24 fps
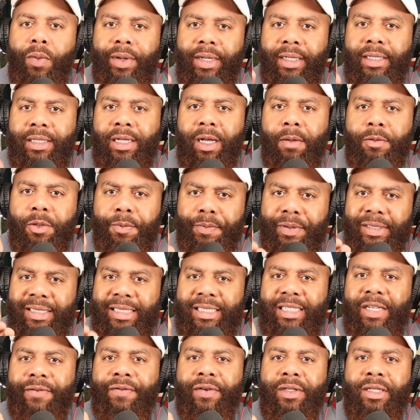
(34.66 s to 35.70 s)
when it comes
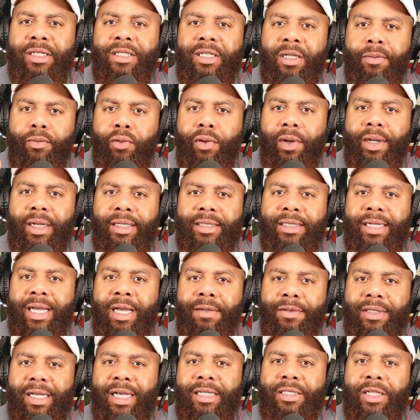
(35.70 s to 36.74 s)
specifically to LeBron
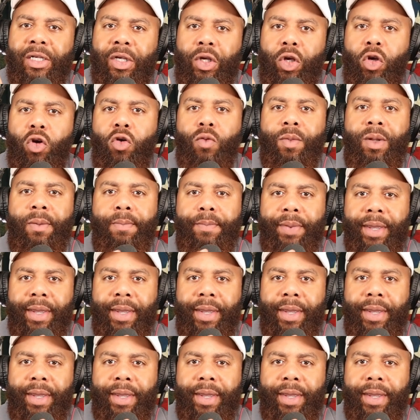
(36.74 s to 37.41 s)
James as a human